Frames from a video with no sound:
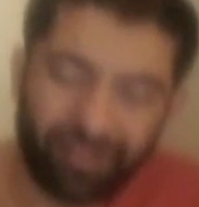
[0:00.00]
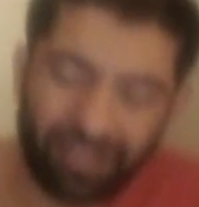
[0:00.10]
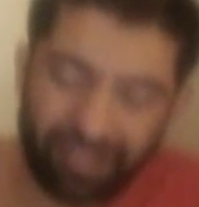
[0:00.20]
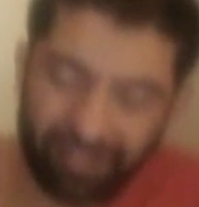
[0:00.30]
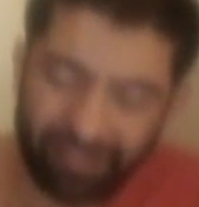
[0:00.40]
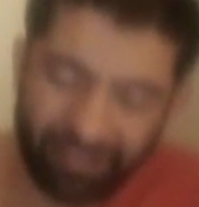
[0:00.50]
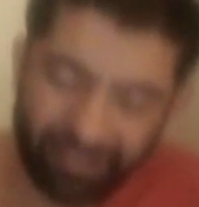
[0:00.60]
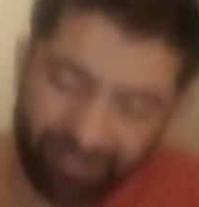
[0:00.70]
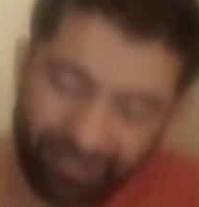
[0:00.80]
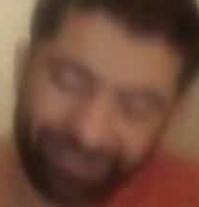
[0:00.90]
Yeah,
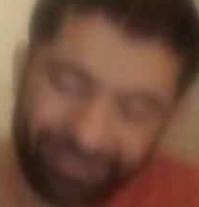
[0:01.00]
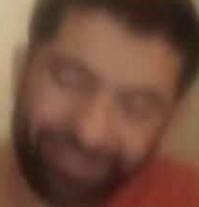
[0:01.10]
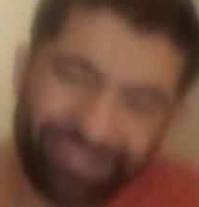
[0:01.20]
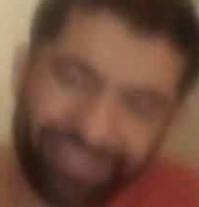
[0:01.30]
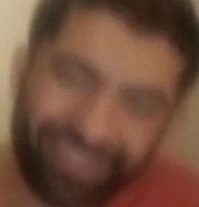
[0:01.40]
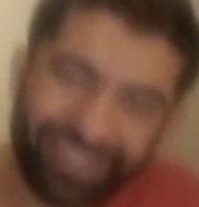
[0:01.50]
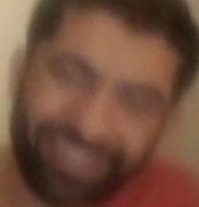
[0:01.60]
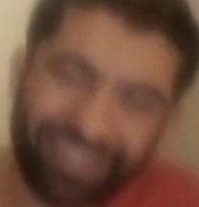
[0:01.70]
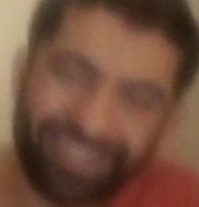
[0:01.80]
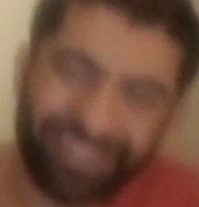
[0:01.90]
thank you.
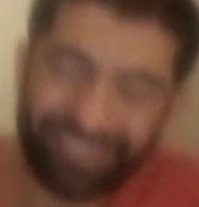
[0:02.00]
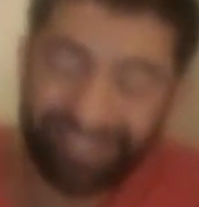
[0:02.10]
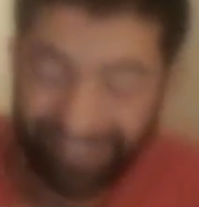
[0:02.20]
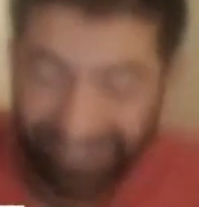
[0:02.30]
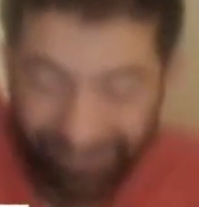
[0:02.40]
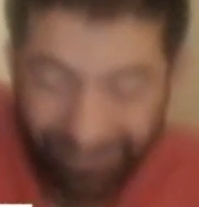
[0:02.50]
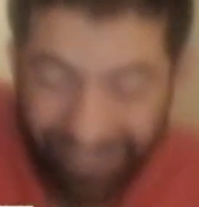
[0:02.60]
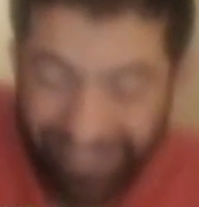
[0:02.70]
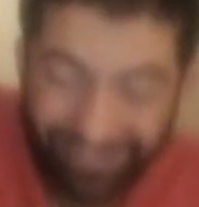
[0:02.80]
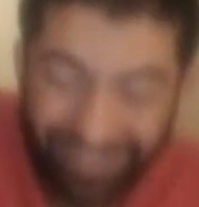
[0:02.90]
This is
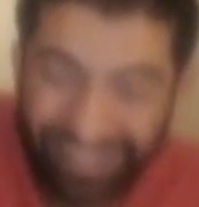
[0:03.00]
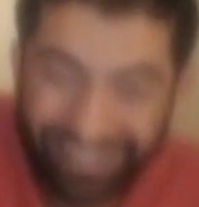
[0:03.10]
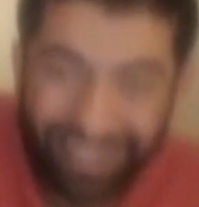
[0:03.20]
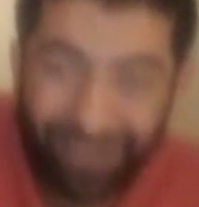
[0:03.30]
really great.